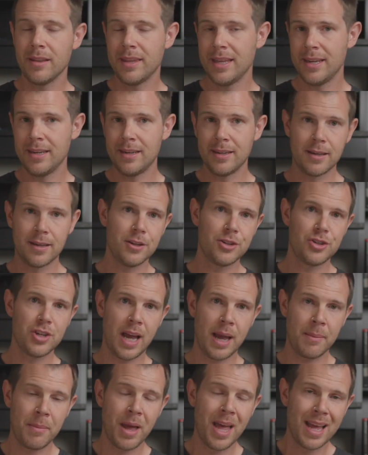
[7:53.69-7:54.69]
They did a good
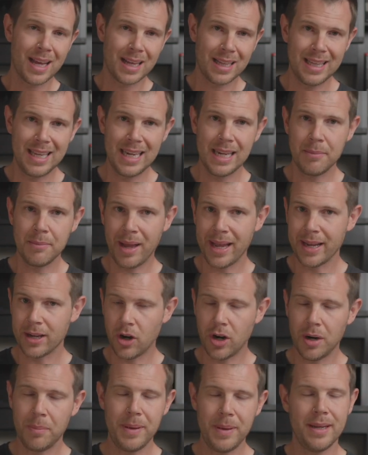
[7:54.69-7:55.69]
job cleaning my
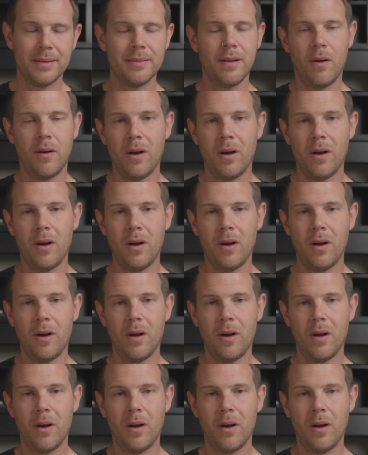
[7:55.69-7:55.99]
carpet.